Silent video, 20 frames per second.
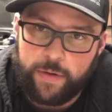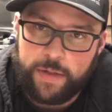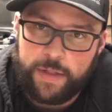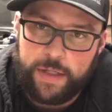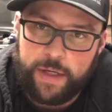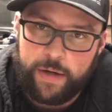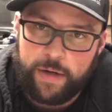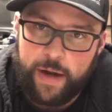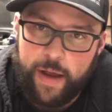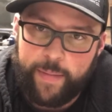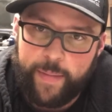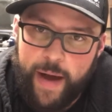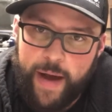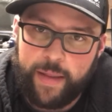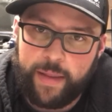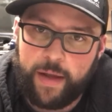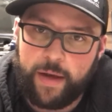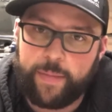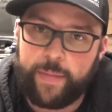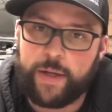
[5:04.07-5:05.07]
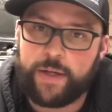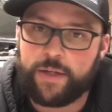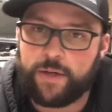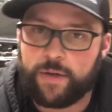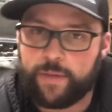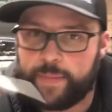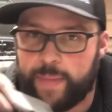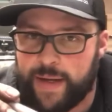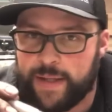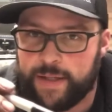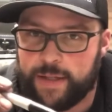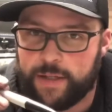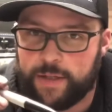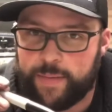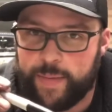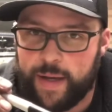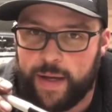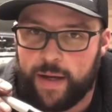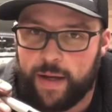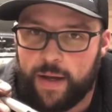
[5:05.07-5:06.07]
see your name on there, make sure and message
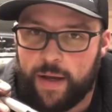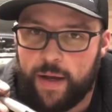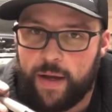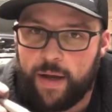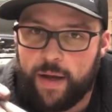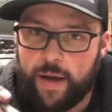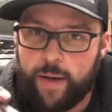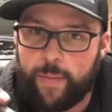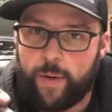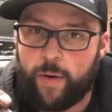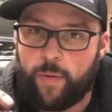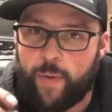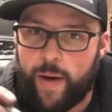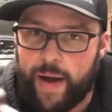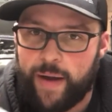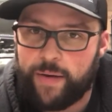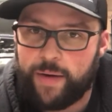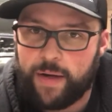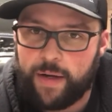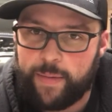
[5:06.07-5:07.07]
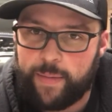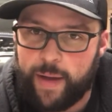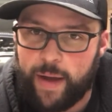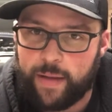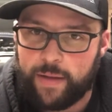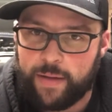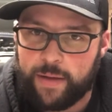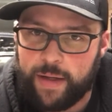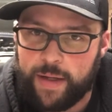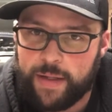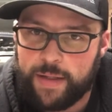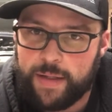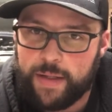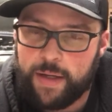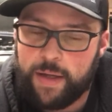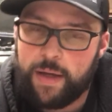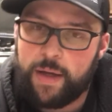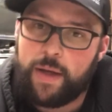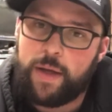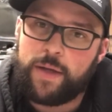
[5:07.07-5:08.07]
me about why you need to be on the list
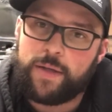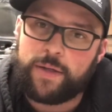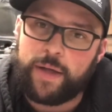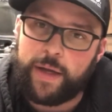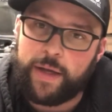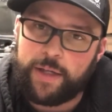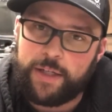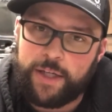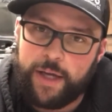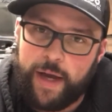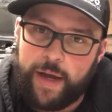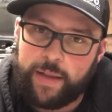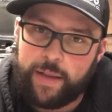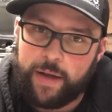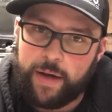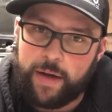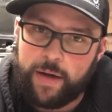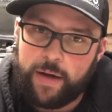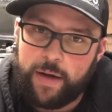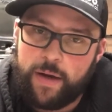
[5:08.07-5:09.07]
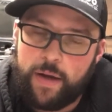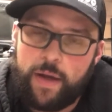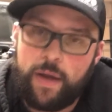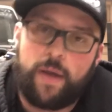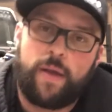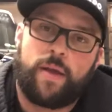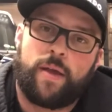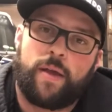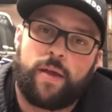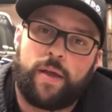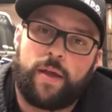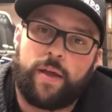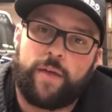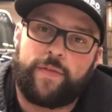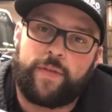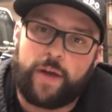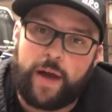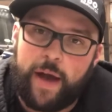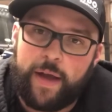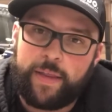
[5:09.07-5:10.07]
so I can get you on there. If
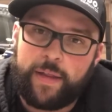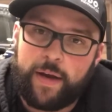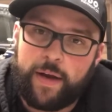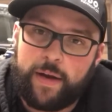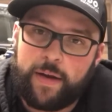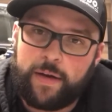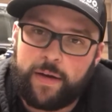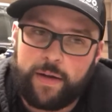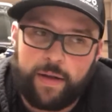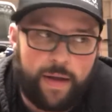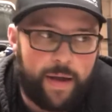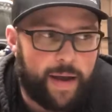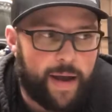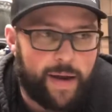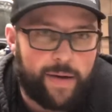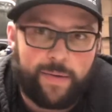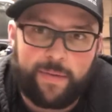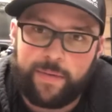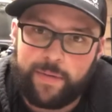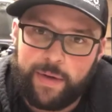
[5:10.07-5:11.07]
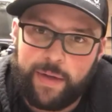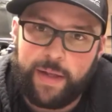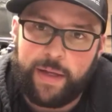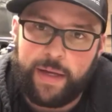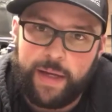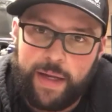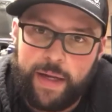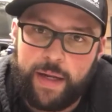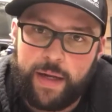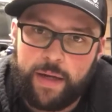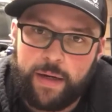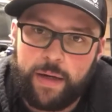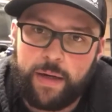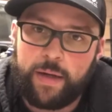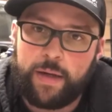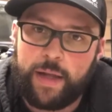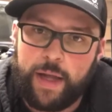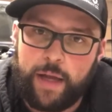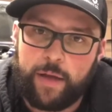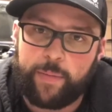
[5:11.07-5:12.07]
you're on there and you're like, I don't really need it,
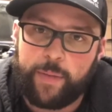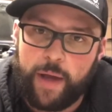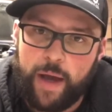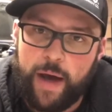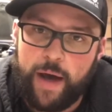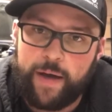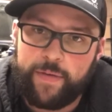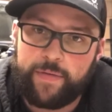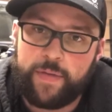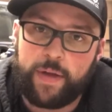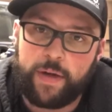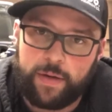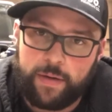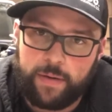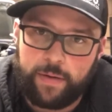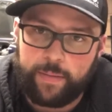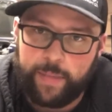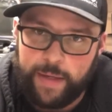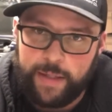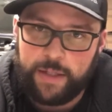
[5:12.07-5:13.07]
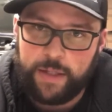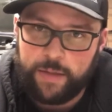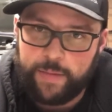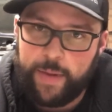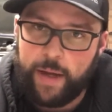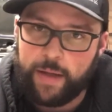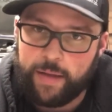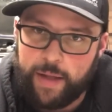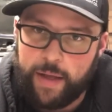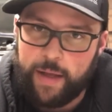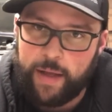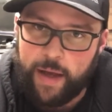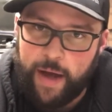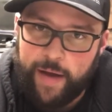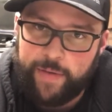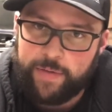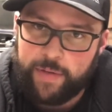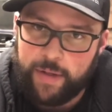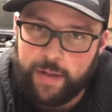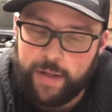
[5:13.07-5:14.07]
take me off, then message me, I'll take you
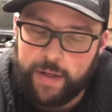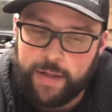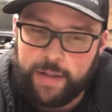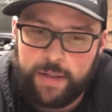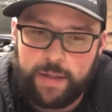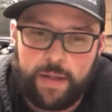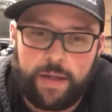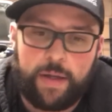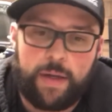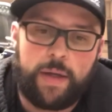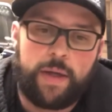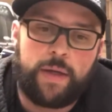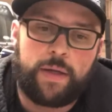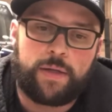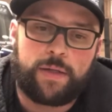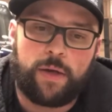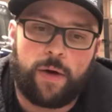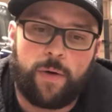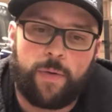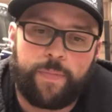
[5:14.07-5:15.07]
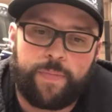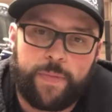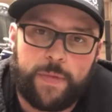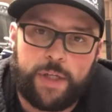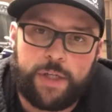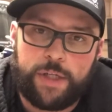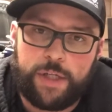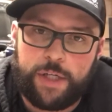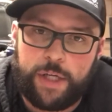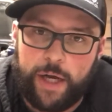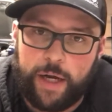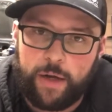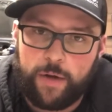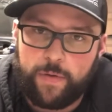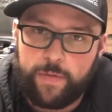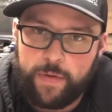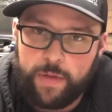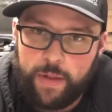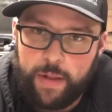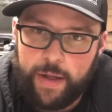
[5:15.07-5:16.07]
off the list. So check
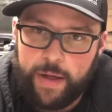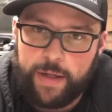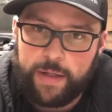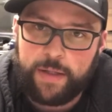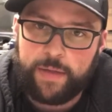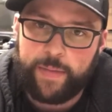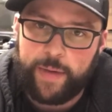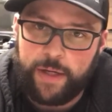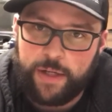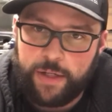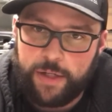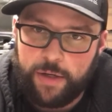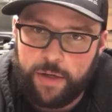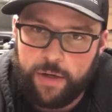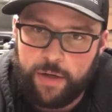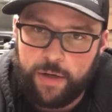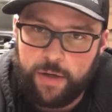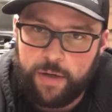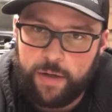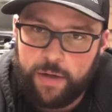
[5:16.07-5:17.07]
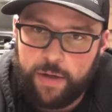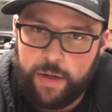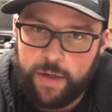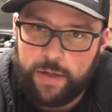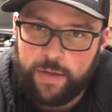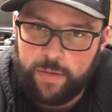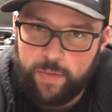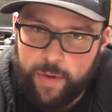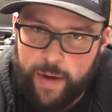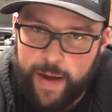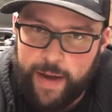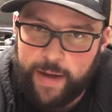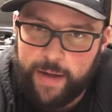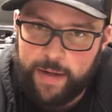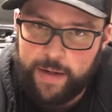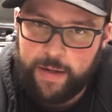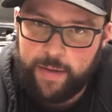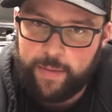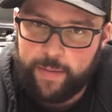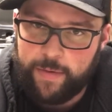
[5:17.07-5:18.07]
over the list, make sure it's
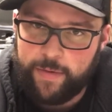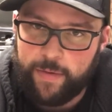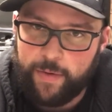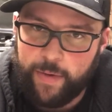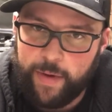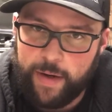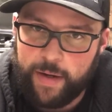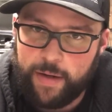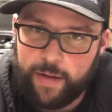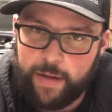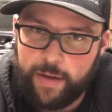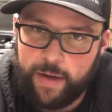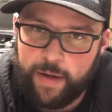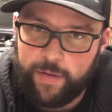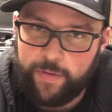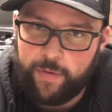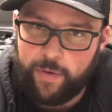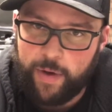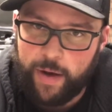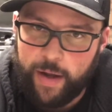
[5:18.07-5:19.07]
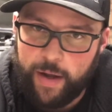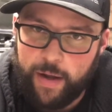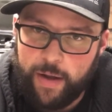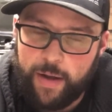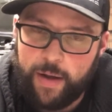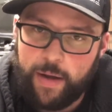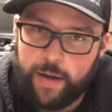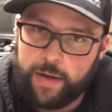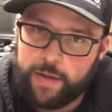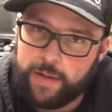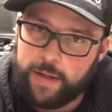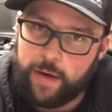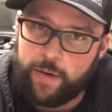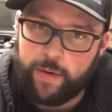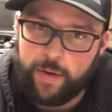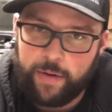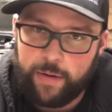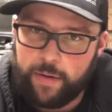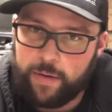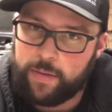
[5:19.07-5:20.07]
right before we get to the giveaway, because I don't
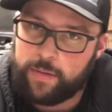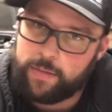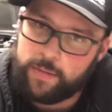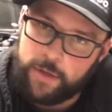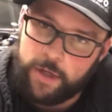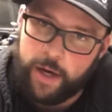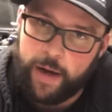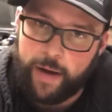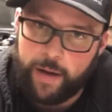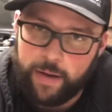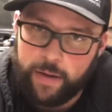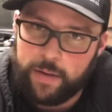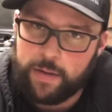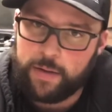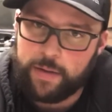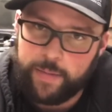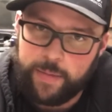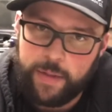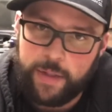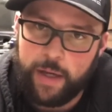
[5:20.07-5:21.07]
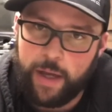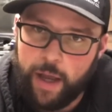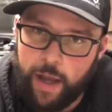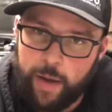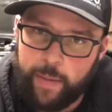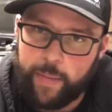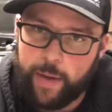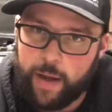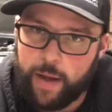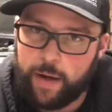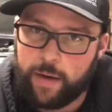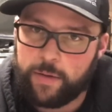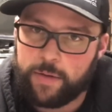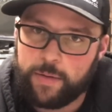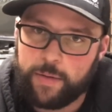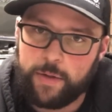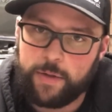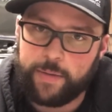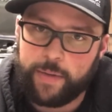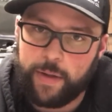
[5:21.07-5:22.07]
want to do the drawing and somebody's like, hey man, I was
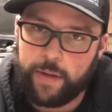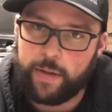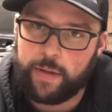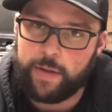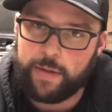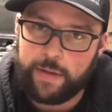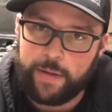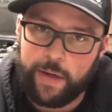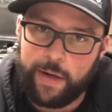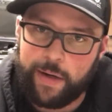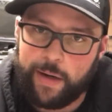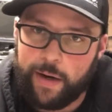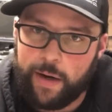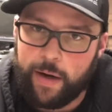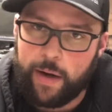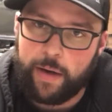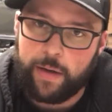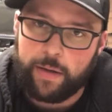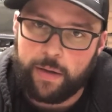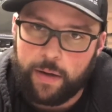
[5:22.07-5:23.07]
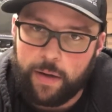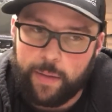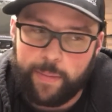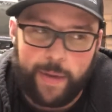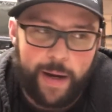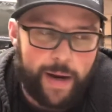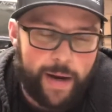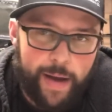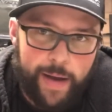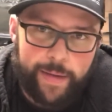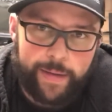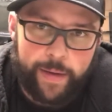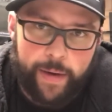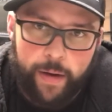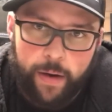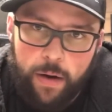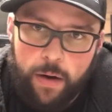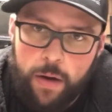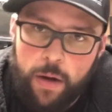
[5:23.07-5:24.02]
supposed to be on the list, I'm not on there.